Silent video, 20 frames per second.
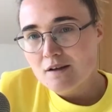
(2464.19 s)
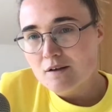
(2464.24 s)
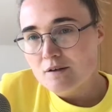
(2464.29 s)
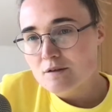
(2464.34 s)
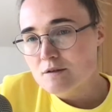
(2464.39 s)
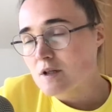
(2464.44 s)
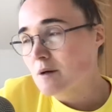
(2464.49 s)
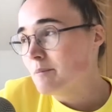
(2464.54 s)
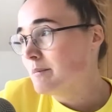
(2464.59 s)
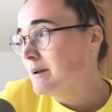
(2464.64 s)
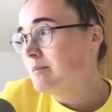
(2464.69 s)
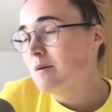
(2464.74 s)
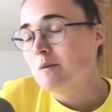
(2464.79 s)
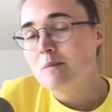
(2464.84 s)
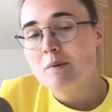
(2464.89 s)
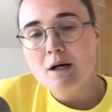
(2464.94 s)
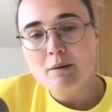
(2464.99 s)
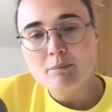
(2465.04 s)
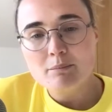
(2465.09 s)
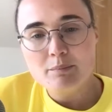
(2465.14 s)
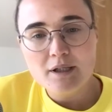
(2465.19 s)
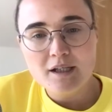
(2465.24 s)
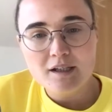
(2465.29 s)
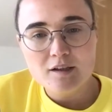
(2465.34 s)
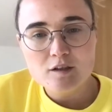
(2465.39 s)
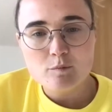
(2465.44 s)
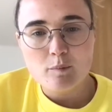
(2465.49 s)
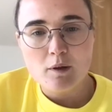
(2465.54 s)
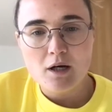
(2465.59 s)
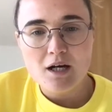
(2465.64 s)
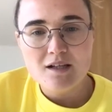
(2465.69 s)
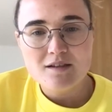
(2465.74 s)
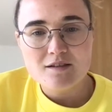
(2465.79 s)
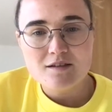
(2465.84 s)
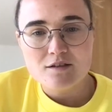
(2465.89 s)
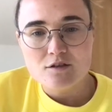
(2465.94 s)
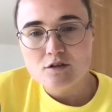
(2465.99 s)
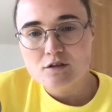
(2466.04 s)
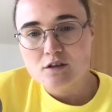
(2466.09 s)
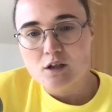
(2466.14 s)
some people might be inspired to
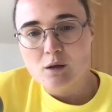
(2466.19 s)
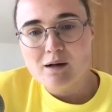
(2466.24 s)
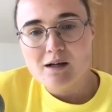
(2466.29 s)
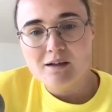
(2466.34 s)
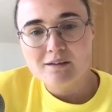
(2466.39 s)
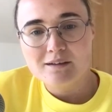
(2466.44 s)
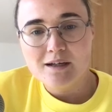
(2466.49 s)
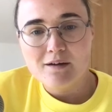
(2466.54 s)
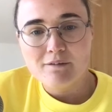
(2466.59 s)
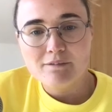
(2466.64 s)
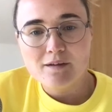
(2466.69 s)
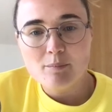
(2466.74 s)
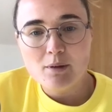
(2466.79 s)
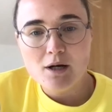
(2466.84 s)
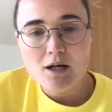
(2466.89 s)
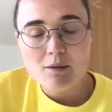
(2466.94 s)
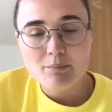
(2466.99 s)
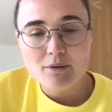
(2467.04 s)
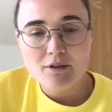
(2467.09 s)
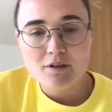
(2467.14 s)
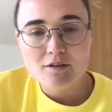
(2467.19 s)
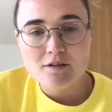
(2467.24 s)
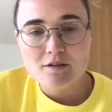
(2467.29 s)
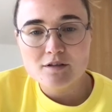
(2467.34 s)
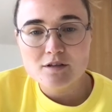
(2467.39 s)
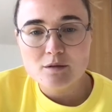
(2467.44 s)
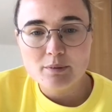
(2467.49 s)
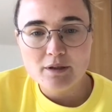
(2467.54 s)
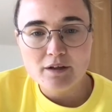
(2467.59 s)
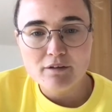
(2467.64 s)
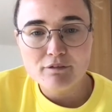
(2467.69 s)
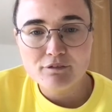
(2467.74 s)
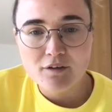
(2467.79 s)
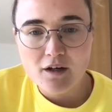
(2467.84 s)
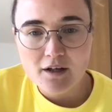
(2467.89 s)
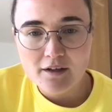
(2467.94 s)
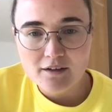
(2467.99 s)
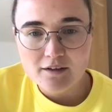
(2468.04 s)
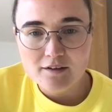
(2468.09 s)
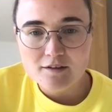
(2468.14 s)
just go out and get on their bike because it's a bit of
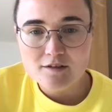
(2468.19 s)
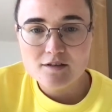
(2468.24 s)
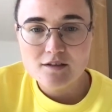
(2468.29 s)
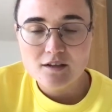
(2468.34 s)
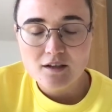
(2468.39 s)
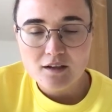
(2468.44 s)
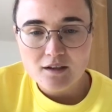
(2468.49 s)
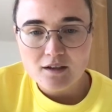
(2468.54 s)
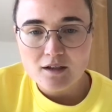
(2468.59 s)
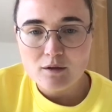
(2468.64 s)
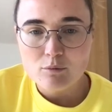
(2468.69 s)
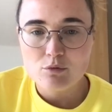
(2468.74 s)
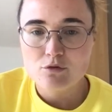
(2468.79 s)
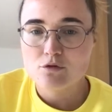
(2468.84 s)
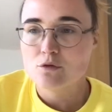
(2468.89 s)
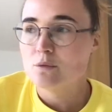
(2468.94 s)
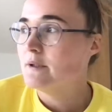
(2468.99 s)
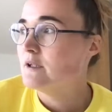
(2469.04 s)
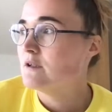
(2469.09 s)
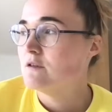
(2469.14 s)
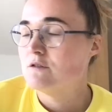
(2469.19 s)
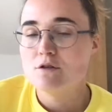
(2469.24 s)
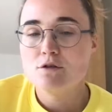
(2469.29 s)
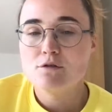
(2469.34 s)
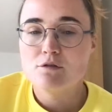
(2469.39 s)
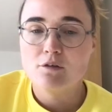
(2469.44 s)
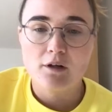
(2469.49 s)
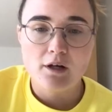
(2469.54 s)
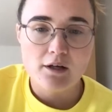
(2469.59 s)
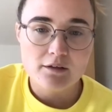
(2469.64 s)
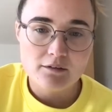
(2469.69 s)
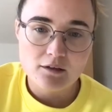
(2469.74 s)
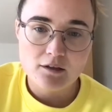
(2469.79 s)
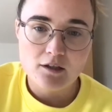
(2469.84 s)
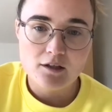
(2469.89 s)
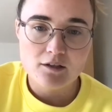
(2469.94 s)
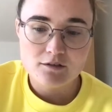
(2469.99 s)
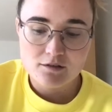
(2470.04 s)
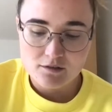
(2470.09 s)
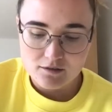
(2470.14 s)
fun and it was all we could do for like the
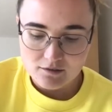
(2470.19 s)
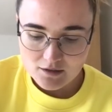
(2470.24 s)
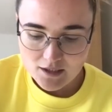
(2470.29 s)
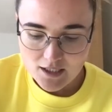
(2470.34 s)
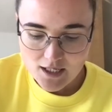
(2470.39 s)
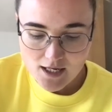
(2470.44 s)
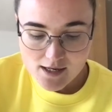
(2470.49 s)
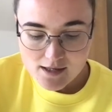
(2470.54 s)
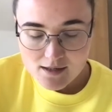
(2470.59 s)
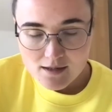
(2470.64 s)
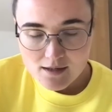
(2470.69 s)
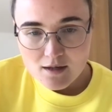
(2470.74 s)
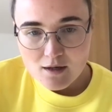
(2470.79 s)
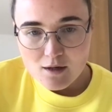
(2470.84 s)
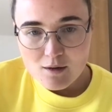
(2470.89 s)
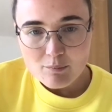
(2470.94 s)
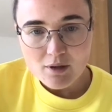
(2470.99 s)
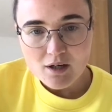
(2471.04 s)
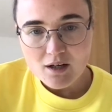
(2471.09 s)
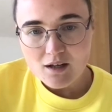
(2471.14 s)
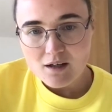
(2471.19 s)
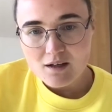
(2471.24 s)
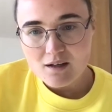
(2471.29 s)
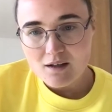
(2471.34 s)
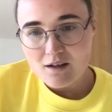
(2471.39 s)
last year. But